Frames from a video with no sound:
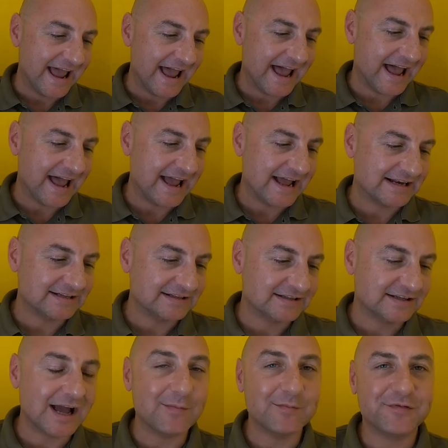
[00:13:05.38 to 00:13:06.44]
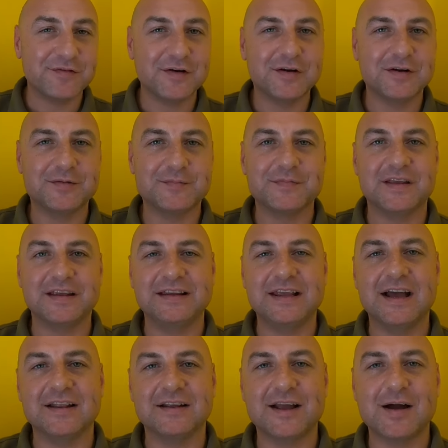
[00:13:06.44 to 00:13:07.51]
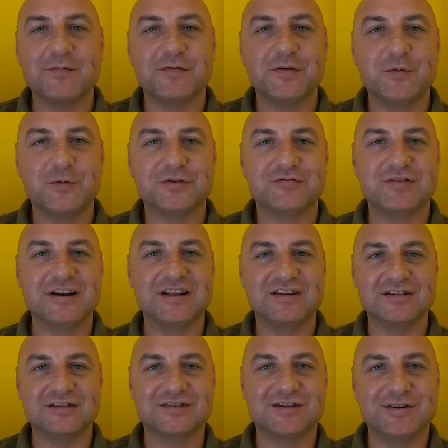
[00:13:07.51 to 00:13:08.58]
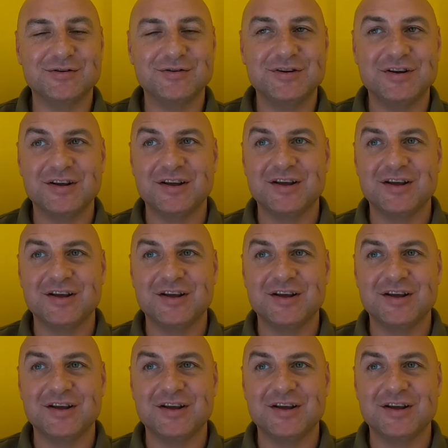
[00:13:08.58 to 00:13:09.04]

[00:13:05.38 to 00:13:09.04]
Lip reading: And comfort, yeah, the comfort was really good too,